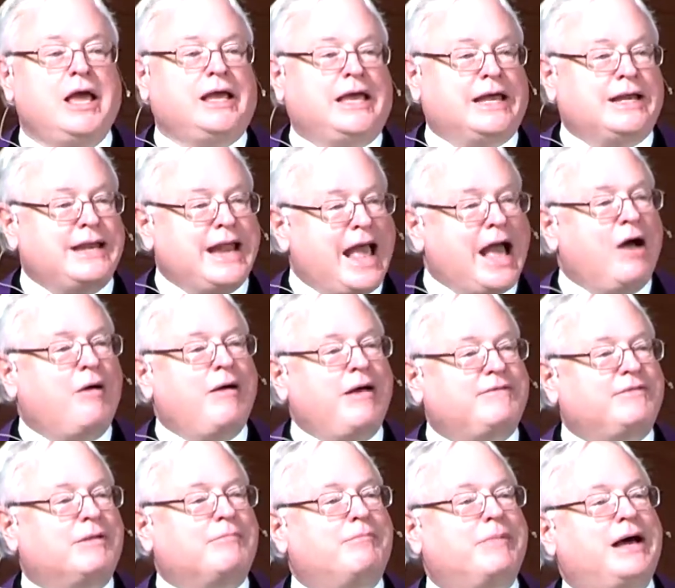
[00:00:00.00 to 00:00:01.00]
can now
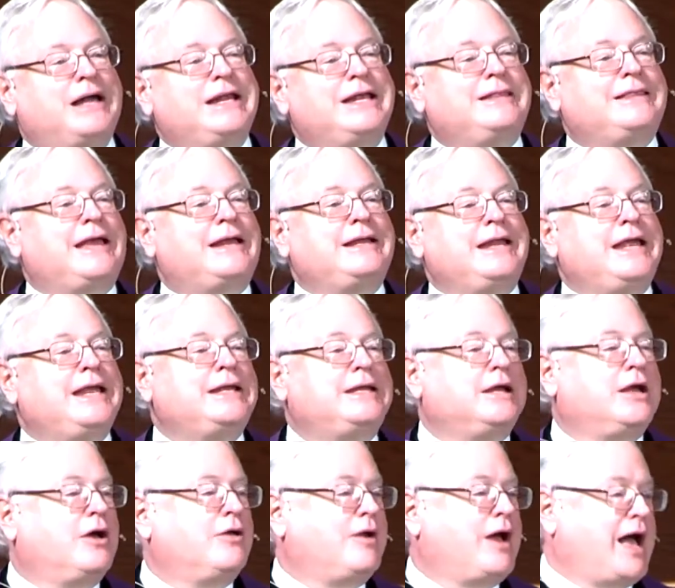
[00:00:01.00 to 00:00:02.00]
have the money they need
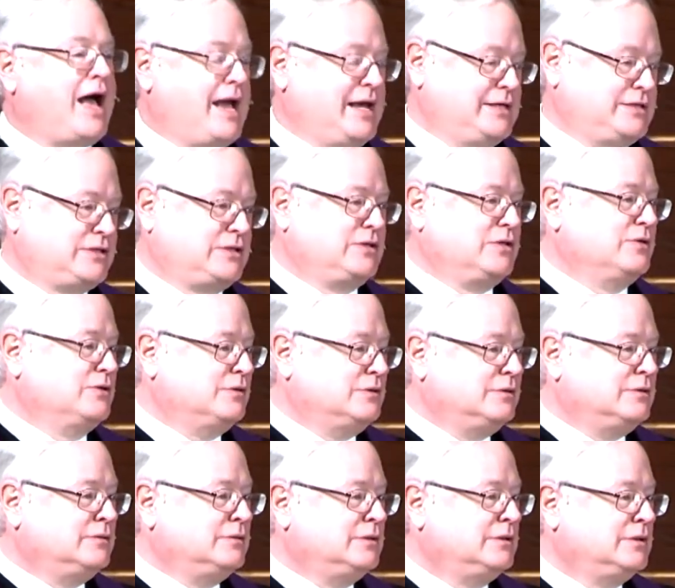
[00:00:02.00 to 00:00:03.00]
to go to high
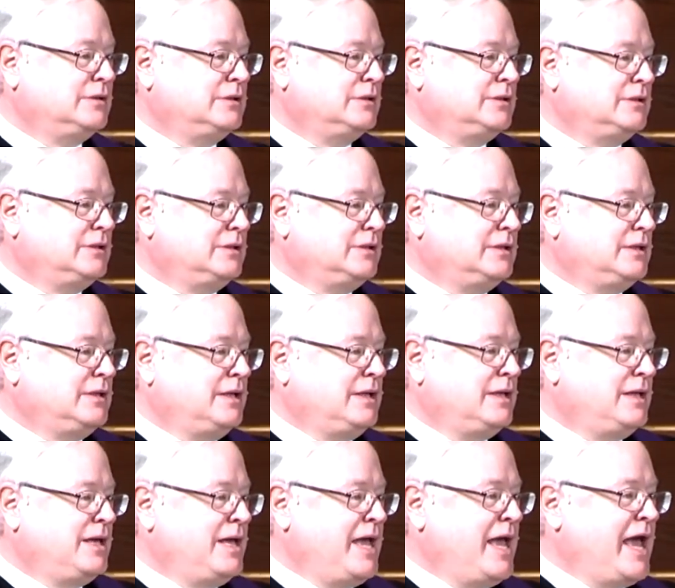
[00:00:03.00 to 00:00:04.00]
school.
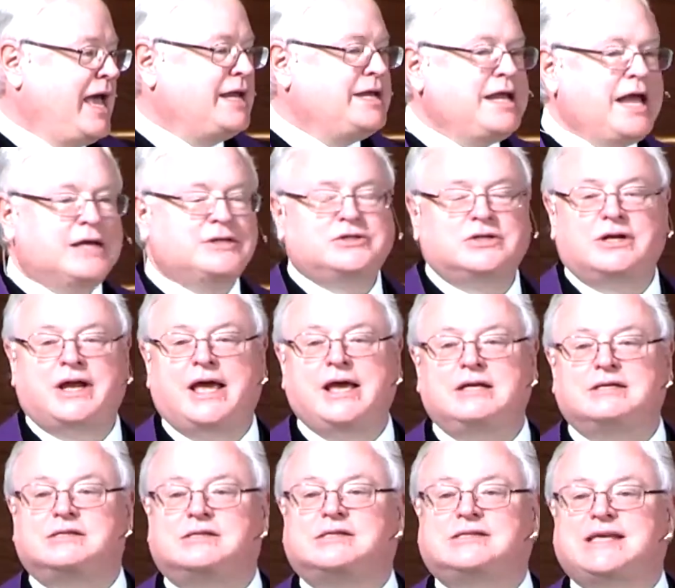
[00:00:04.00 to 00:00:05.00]
And
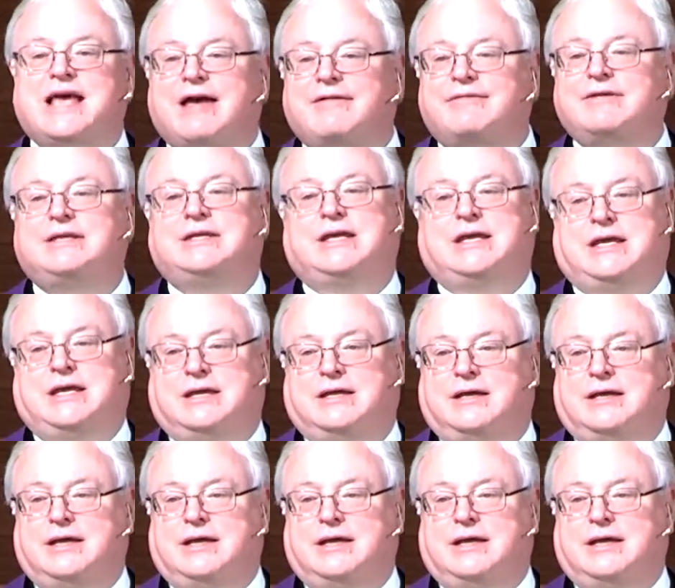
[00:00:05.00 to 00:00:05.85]
yesterday, 70